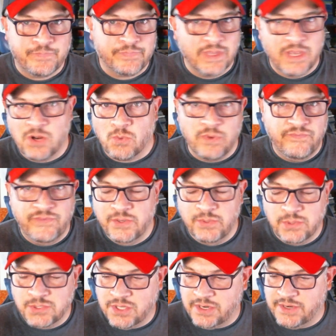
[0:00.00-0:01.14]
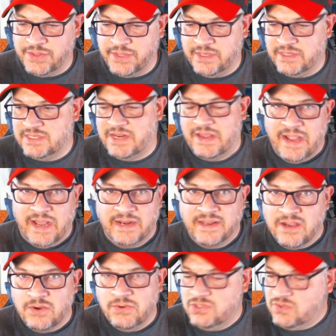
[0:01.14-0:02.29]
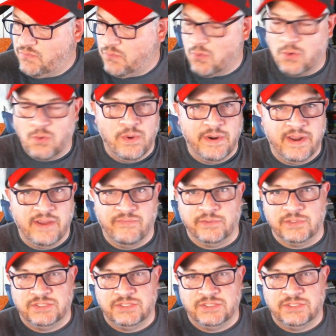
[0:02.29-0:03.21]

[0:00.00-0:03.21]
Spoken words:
reviews on things that I got codes for or whatever,